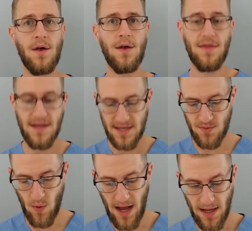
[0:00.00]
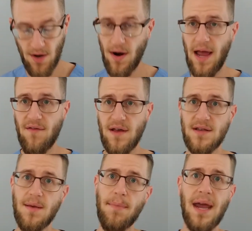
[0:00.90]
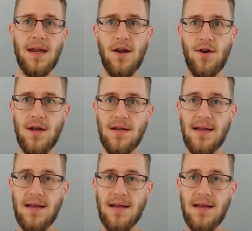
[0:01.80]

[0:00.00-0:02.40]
This is why you're having some pain in your knees.